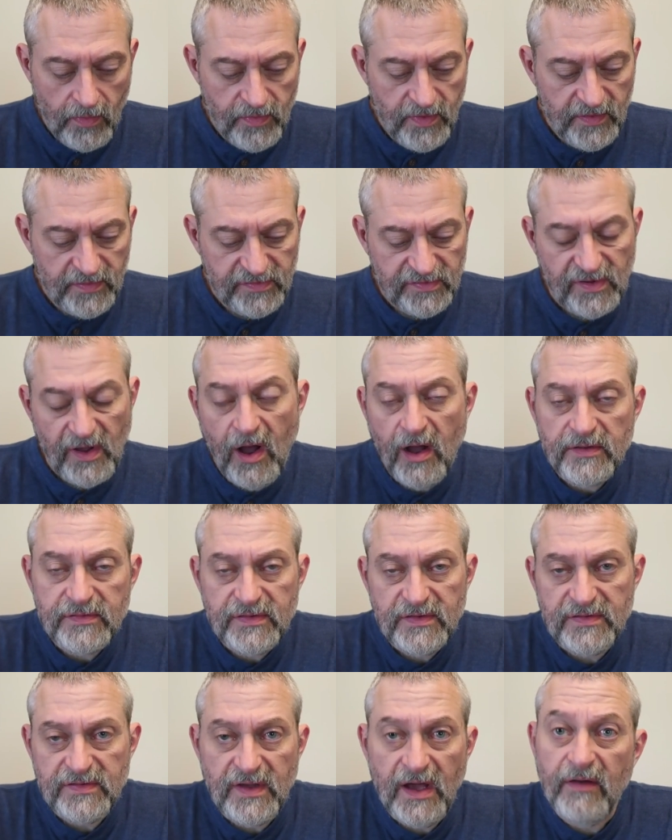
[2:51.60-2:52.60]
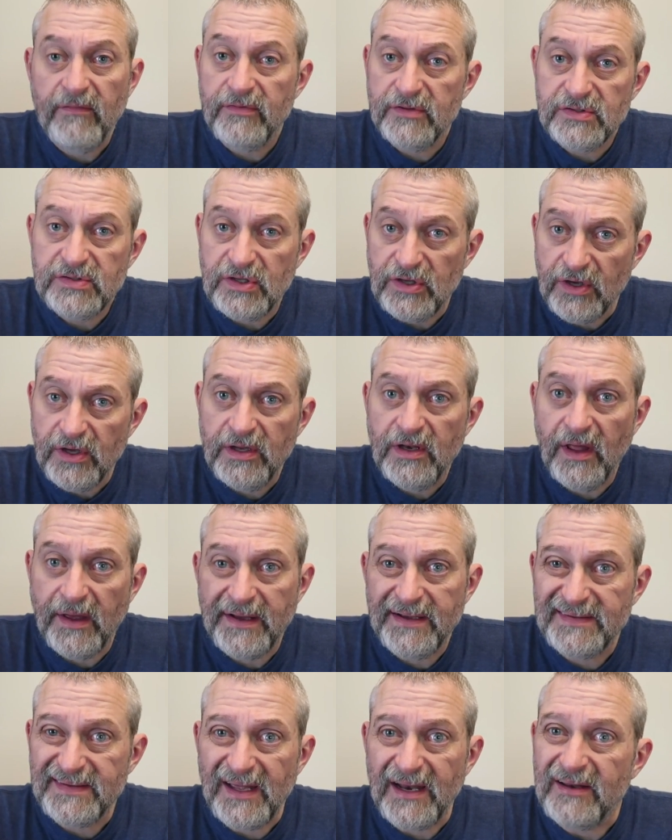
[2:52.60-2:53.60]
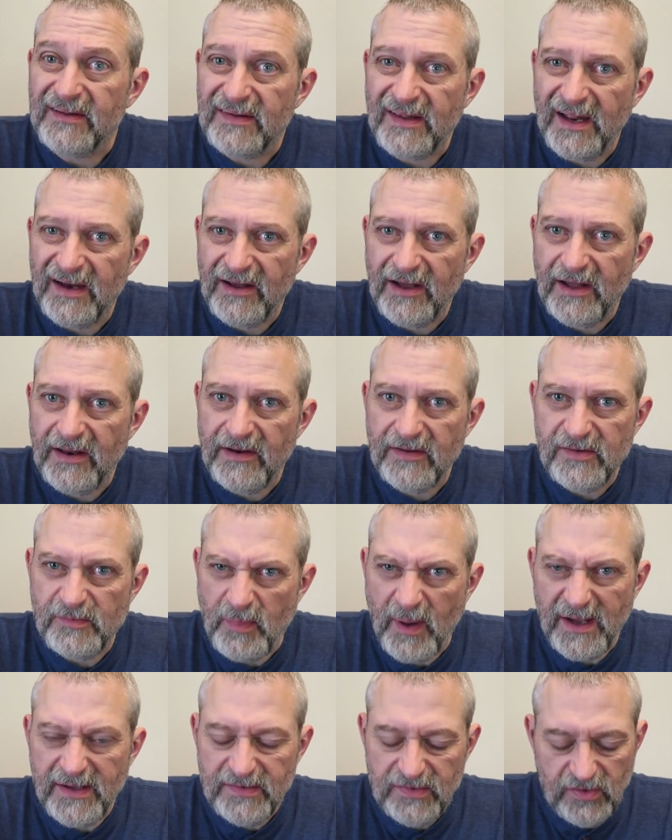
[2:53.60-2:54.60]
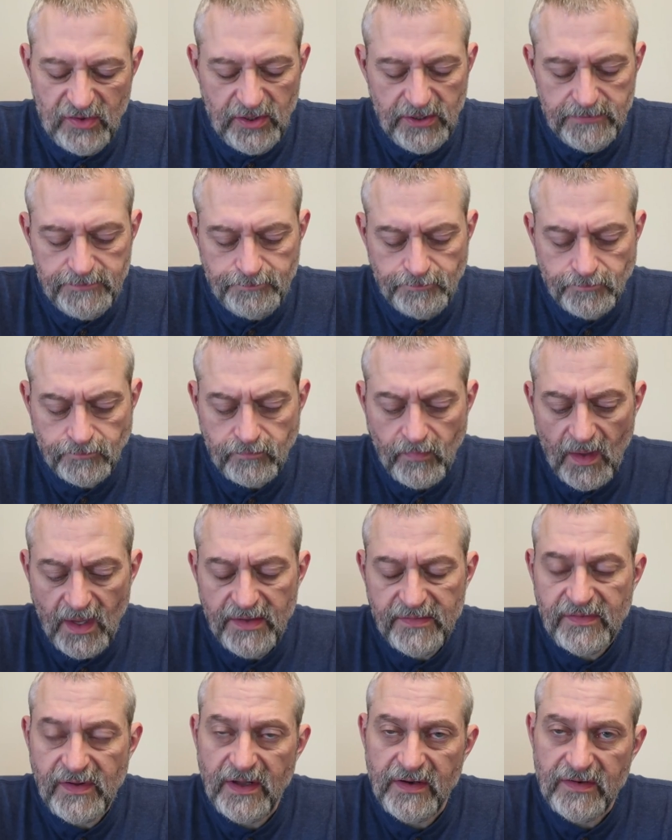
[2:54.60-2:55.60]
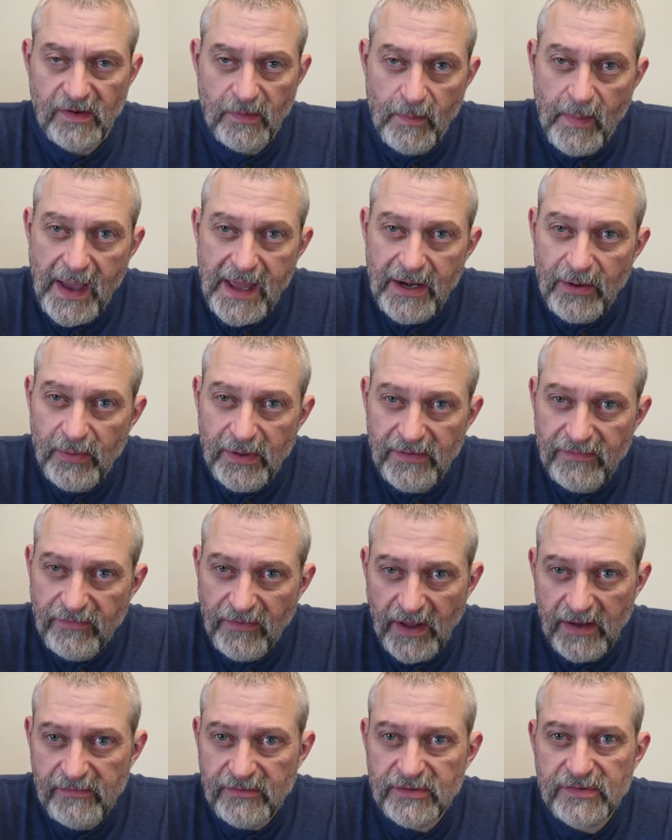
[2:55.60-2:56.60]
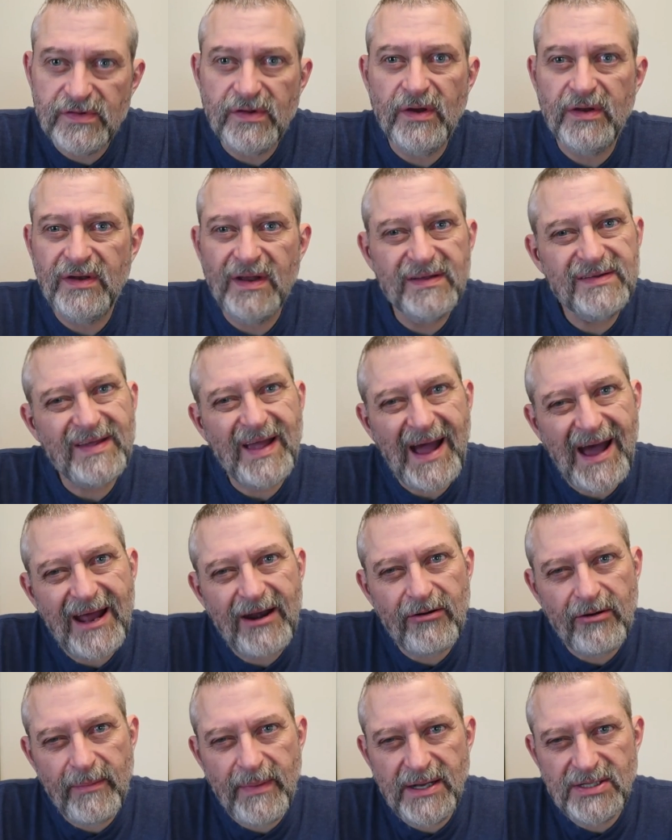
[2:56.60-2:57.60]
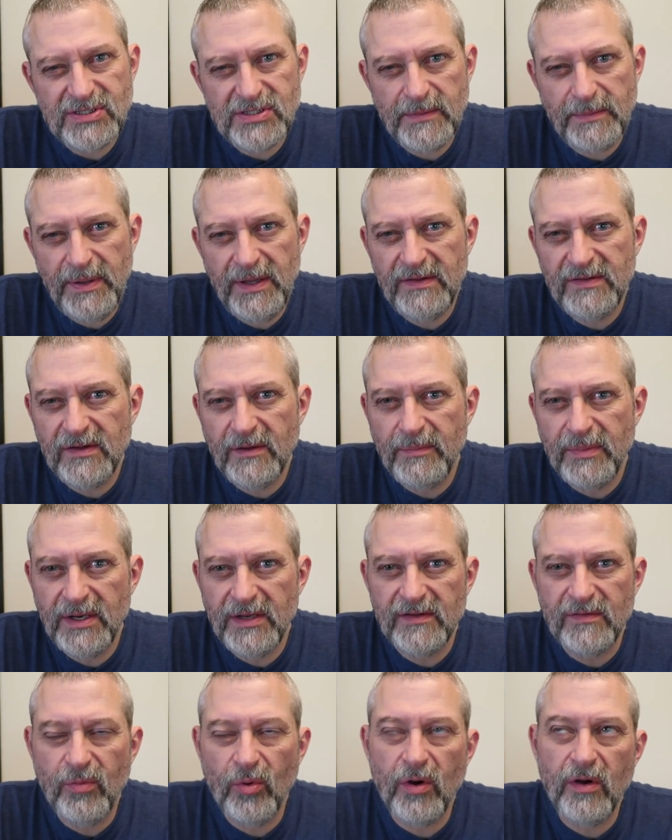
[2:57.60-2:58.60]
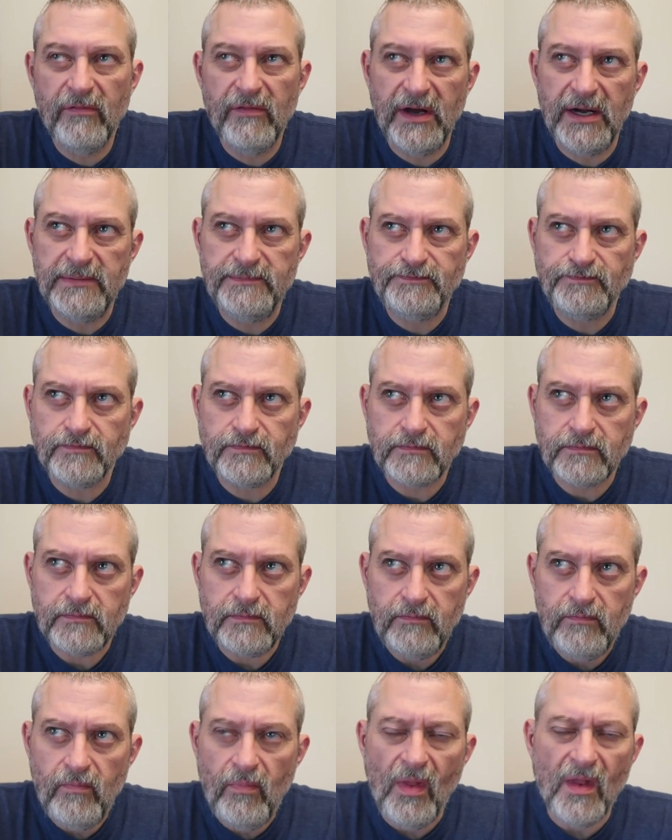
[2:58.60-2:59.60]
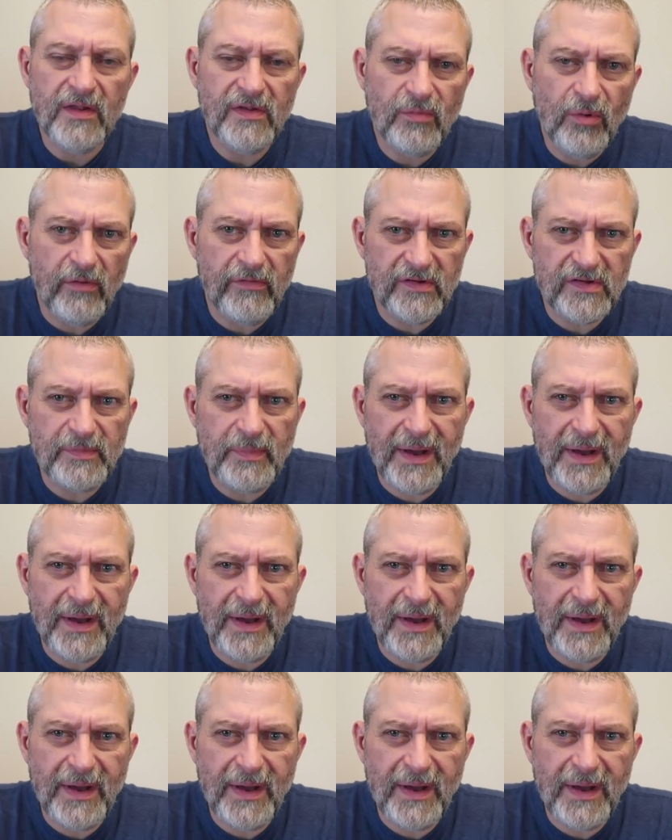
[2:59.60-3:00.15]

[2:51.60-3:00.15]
the sauce itself is good. Like I said, it's kind of got a spice to it. It's got a tomatoey flavor, so it does kind of remind you of pizza, but it's more of a it's more of a